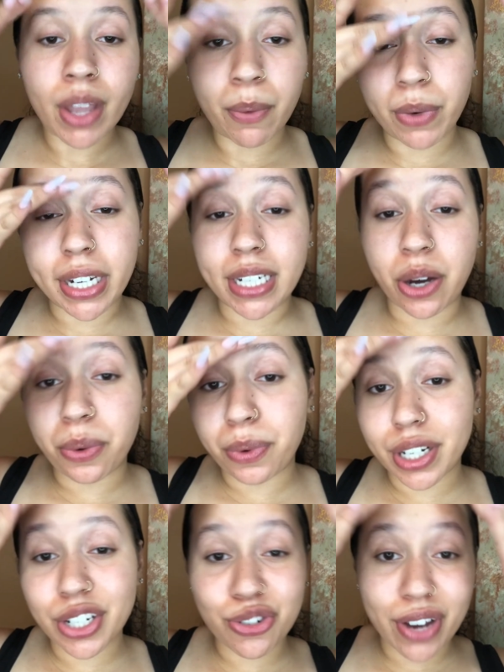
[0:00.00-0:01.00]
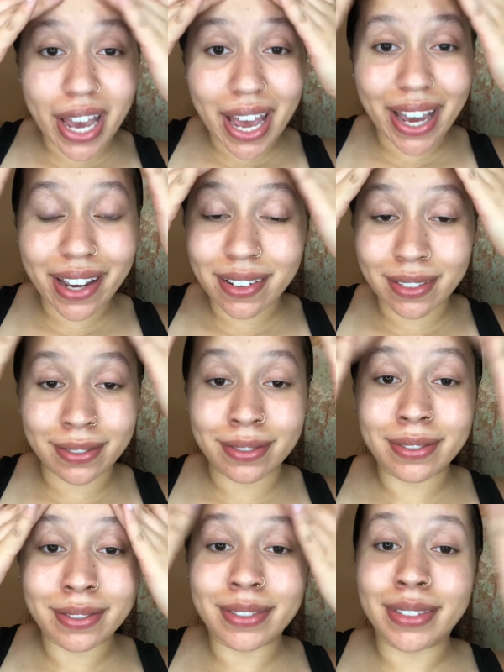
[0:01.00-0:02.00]
We don't want to drag.
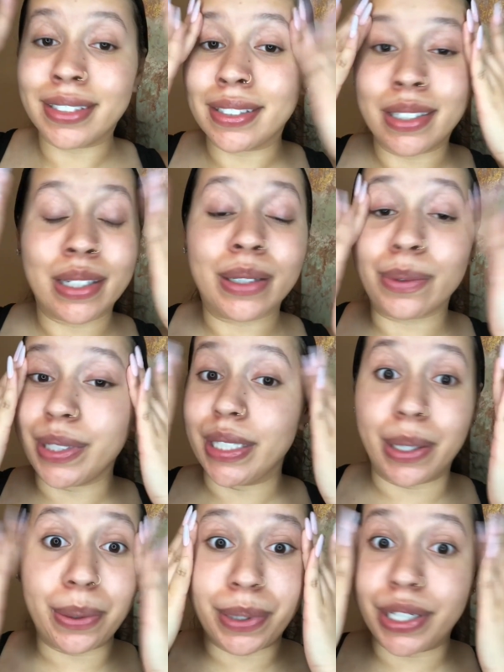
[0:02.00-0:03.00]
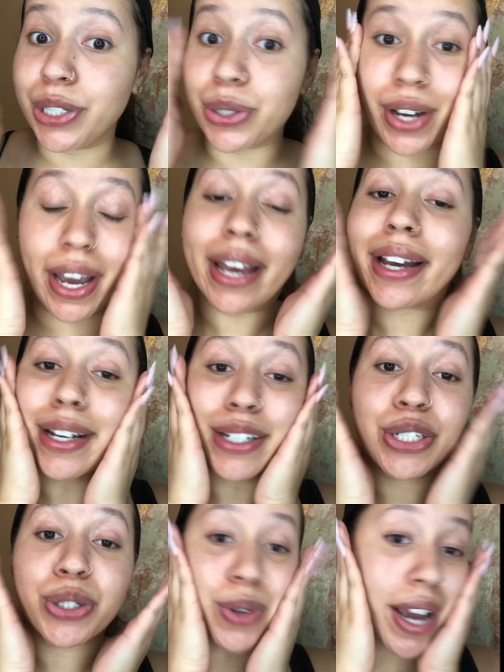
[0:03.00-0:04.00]
We don't want to drag.
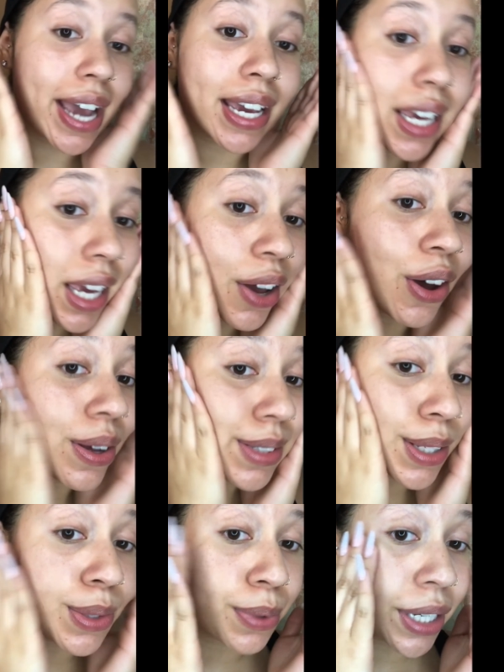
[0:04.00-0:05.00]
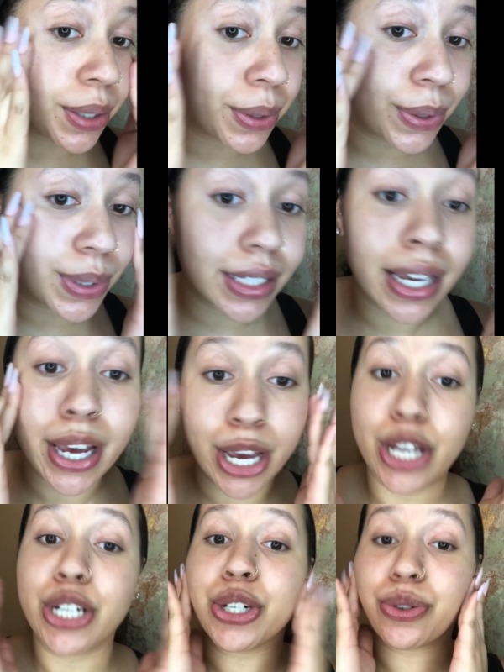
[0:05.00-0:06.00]
Dragging causes wrinkles.
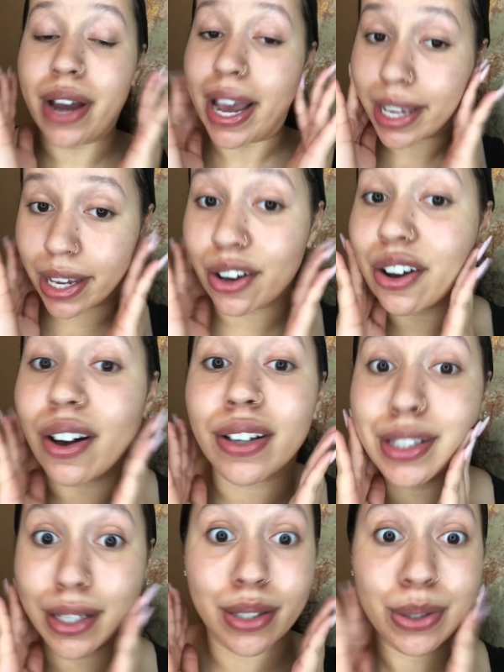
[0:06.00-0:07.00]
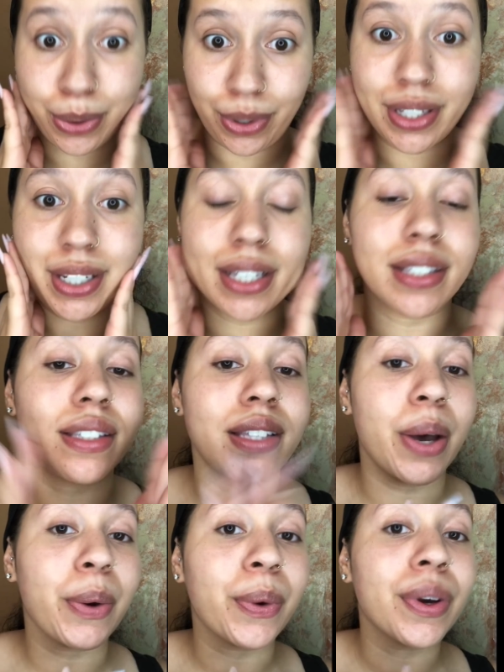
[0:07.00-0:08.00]
Dragging causes looseness. So
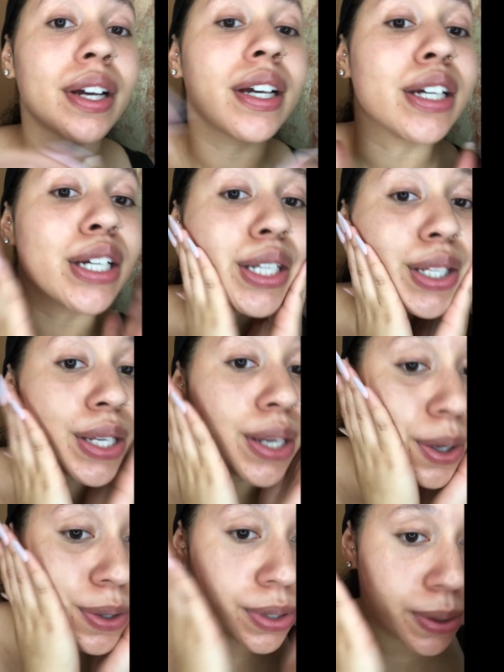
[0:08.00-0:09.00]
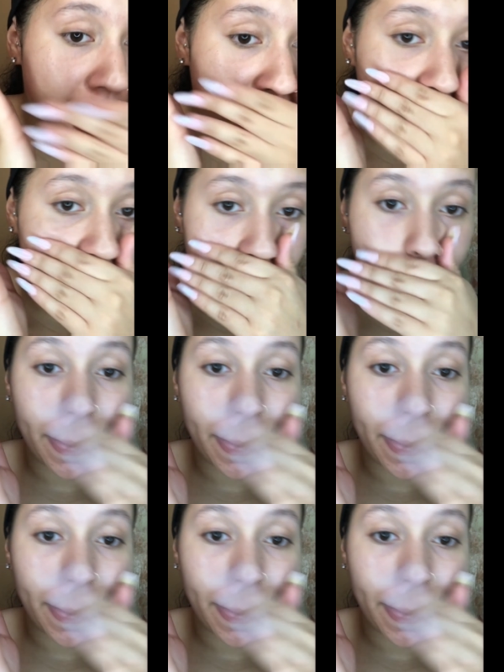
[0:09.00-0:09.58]
no dragging.